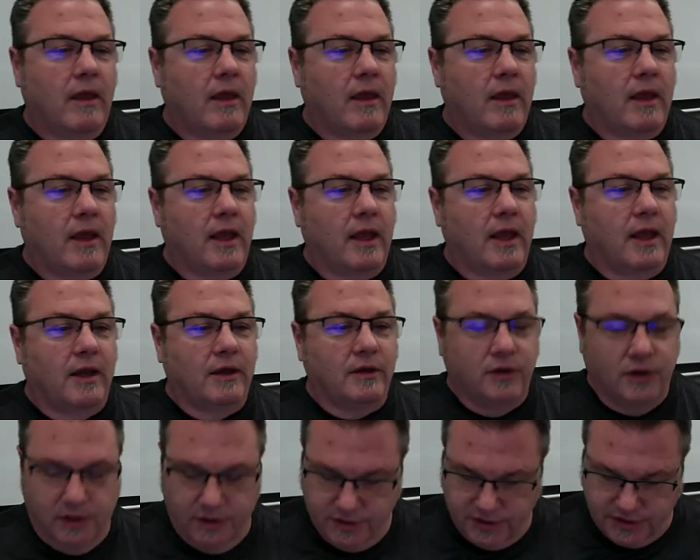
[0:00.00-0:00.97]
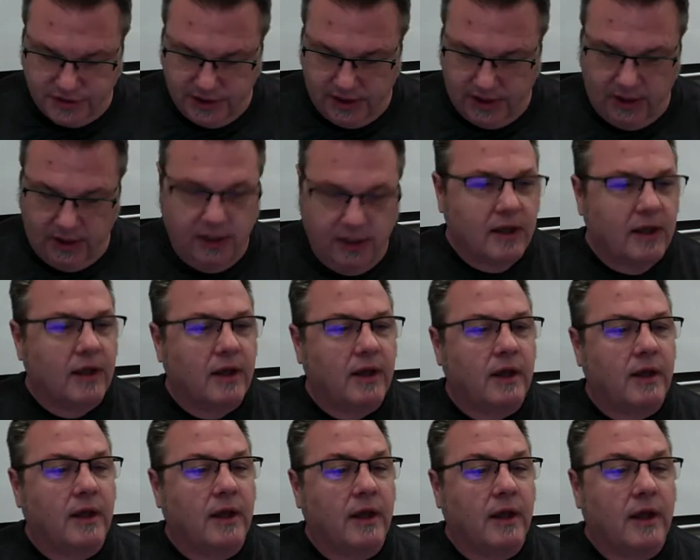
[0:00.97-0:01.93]
And you can see
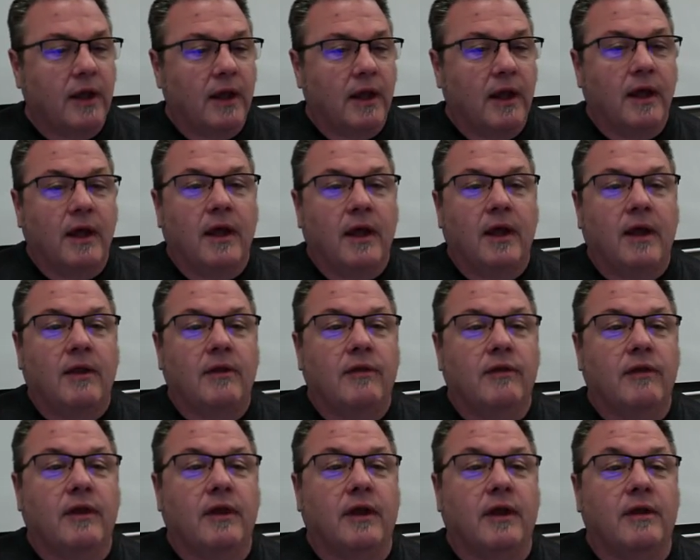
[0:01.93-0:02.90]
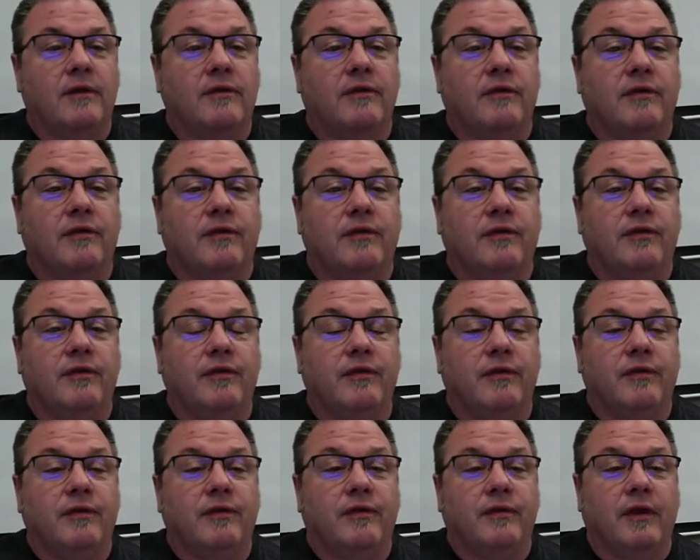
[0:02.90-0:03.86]
that
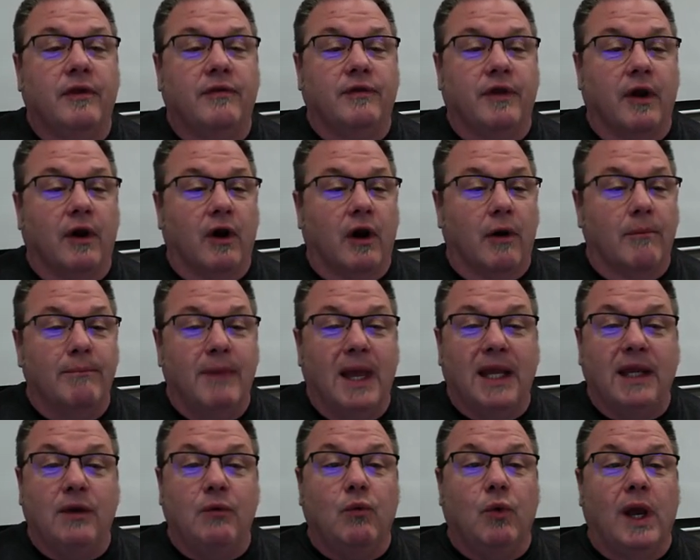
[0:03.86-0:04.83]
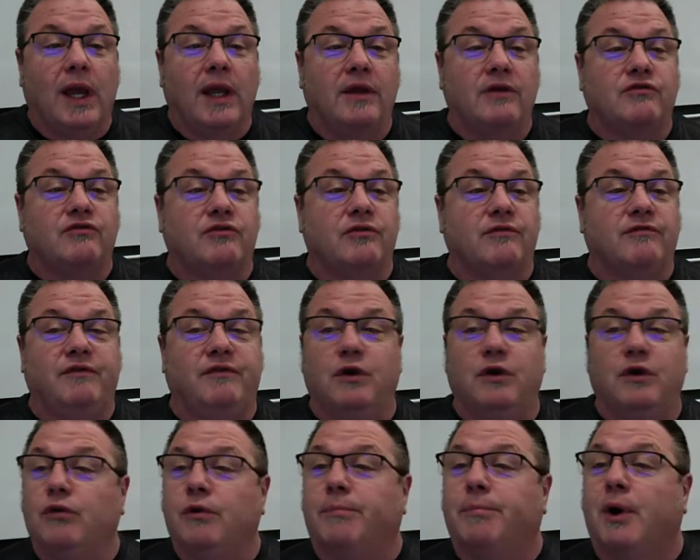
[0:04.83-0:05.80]
there are many ways to
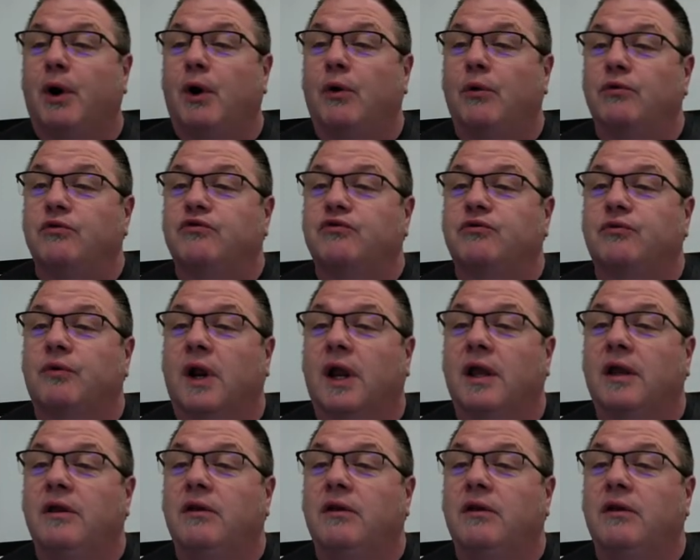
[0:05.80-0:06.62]
view the post, right?